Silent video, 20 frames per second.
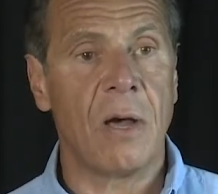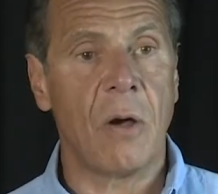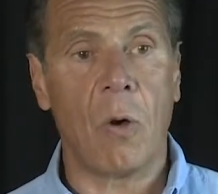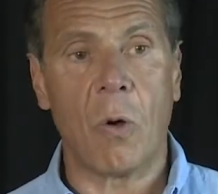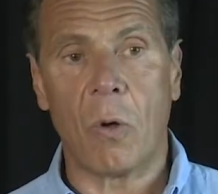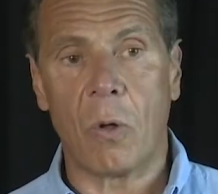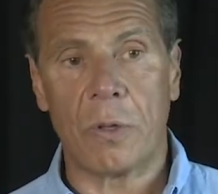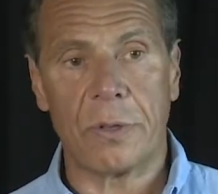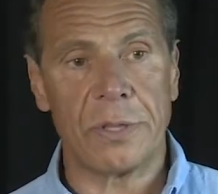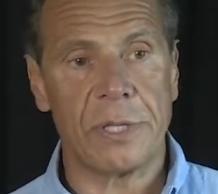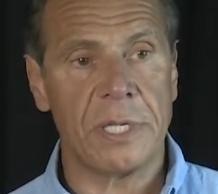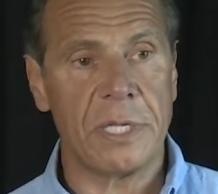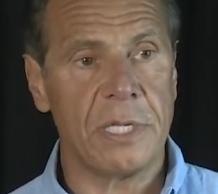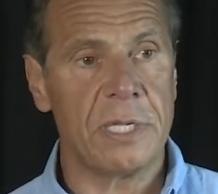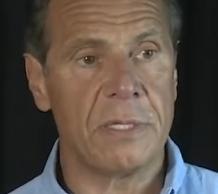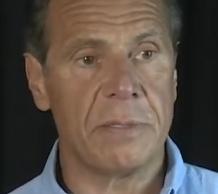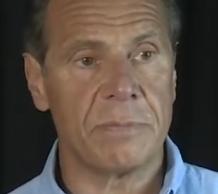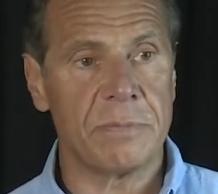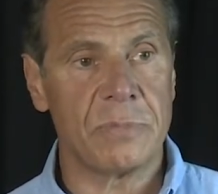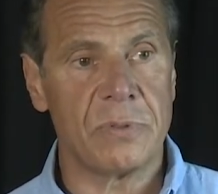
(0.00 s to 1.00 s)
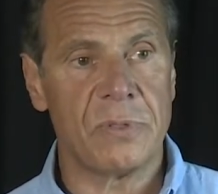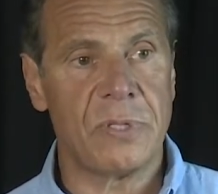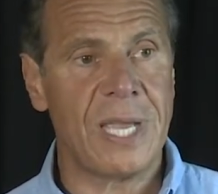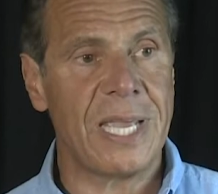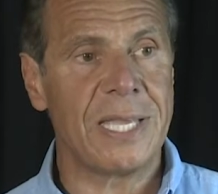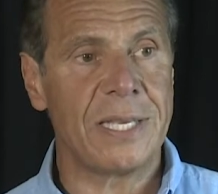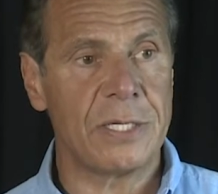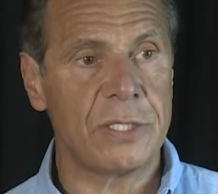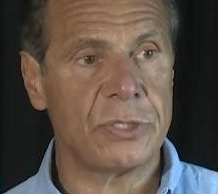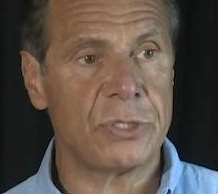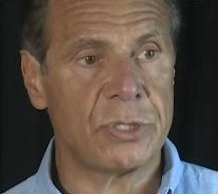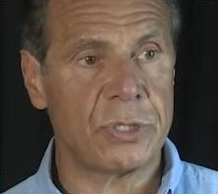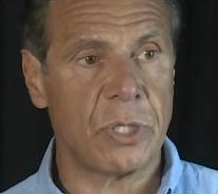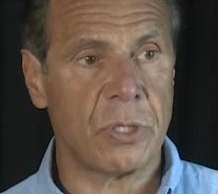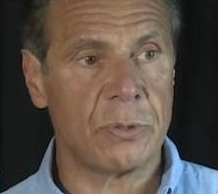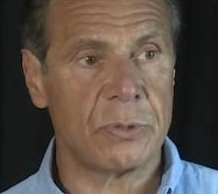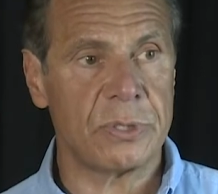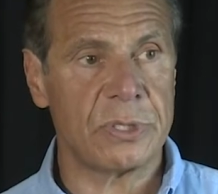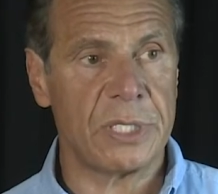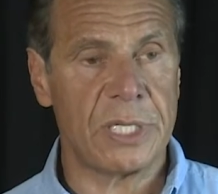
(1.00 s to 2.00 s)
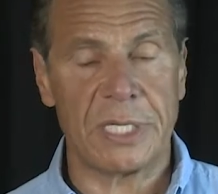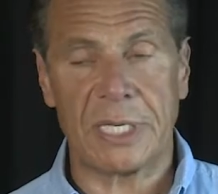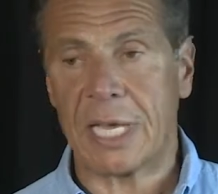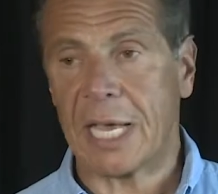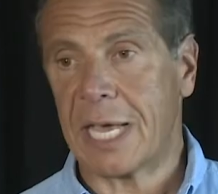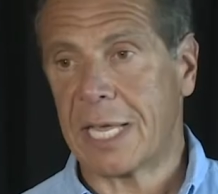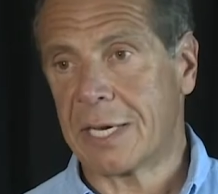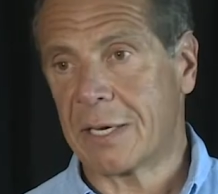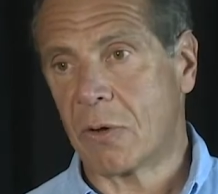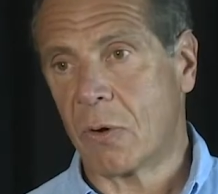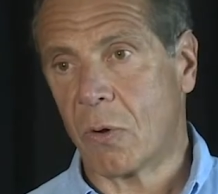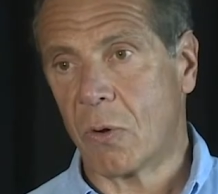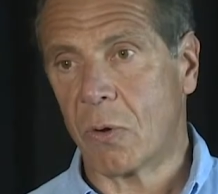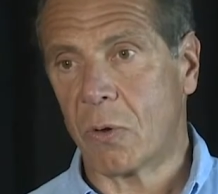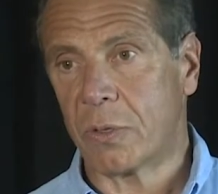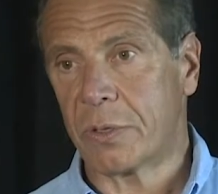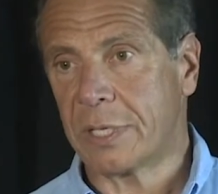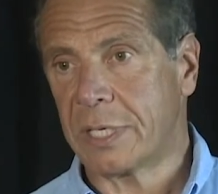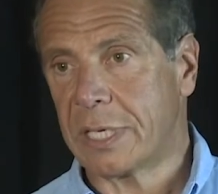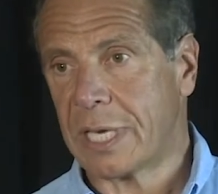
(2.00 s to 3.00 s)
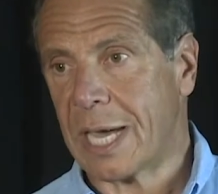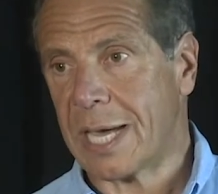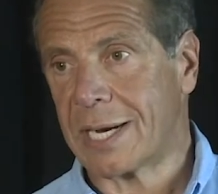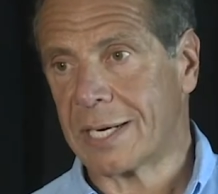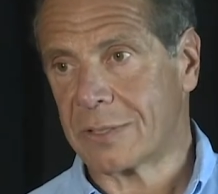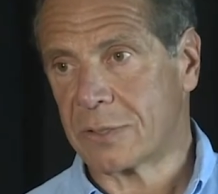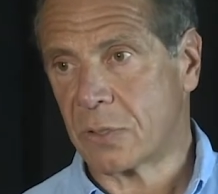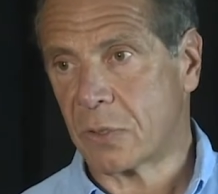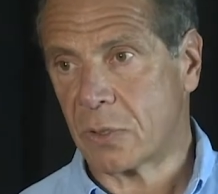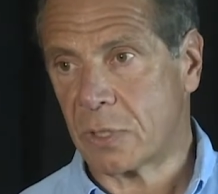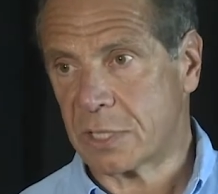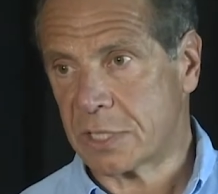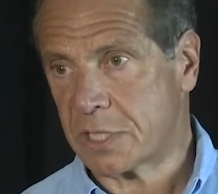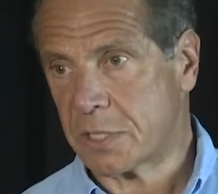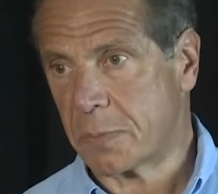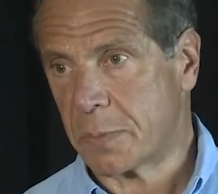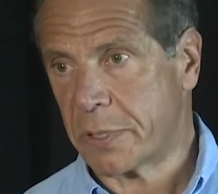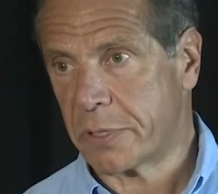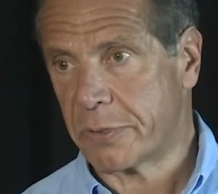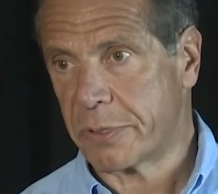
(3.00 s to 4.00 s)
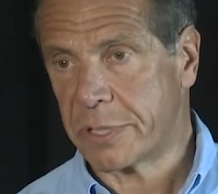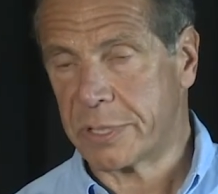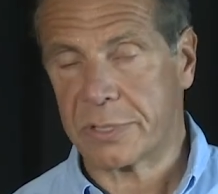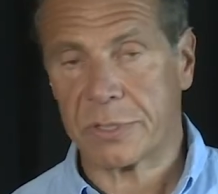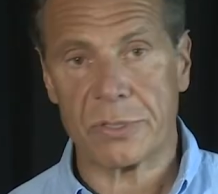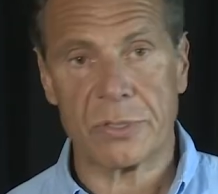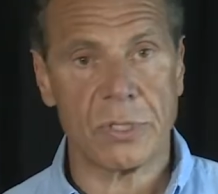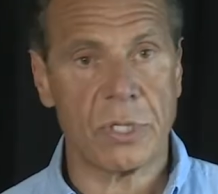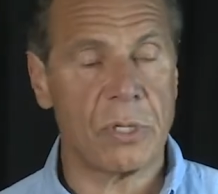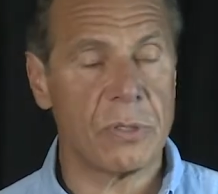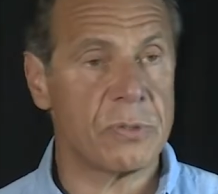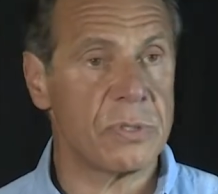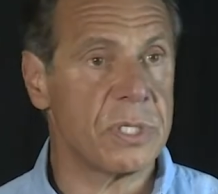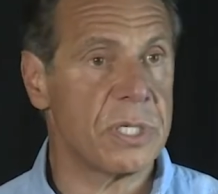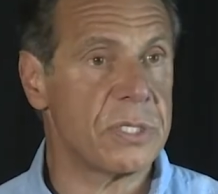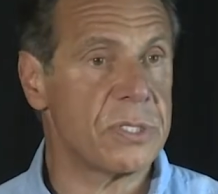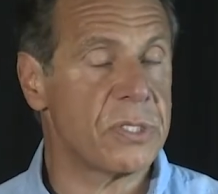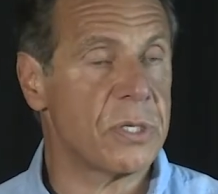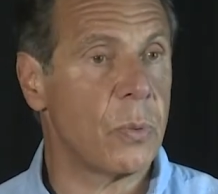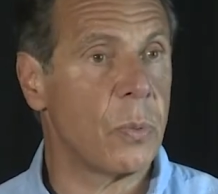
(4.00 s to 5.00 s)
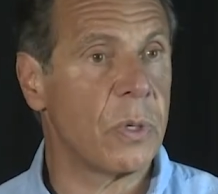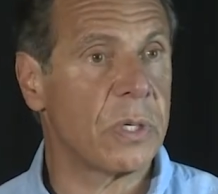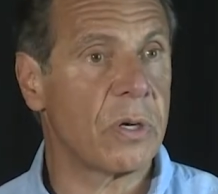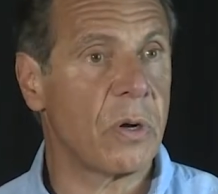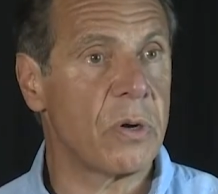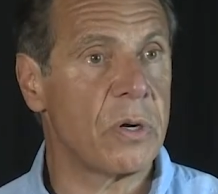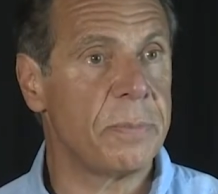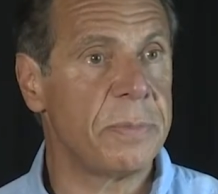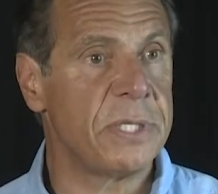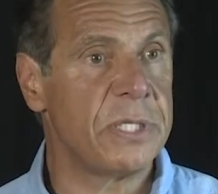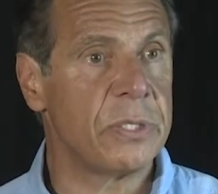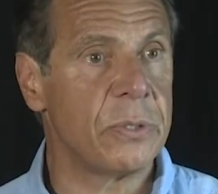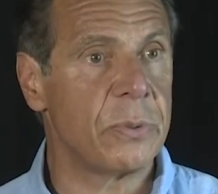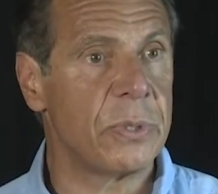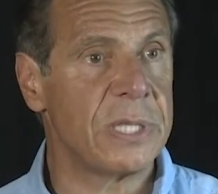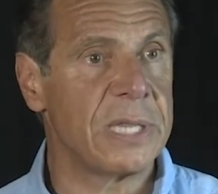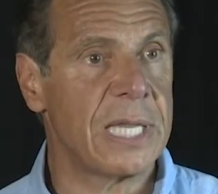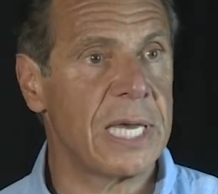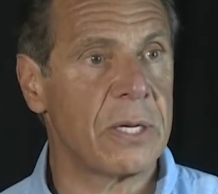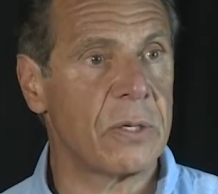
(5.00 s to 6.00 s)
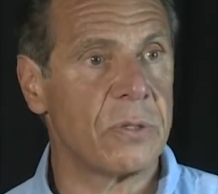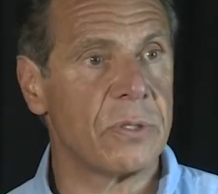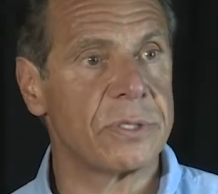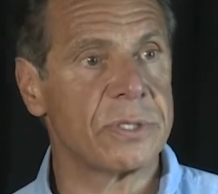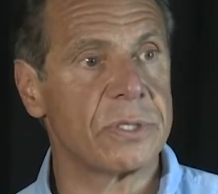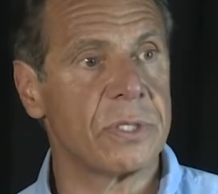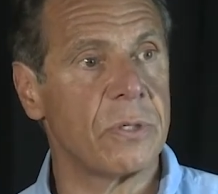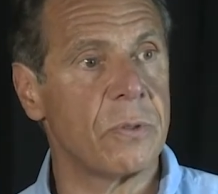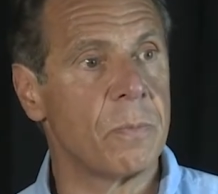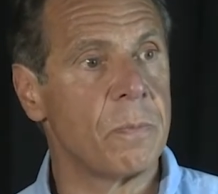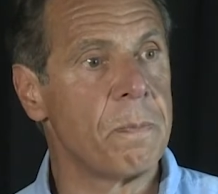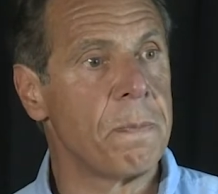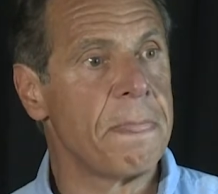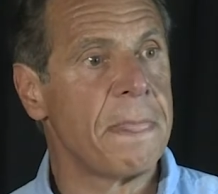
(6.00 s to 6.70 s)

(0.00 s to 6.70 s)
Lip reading: All the data shows it, and all the anecdotal experience shows it. So we're going to be doing that also.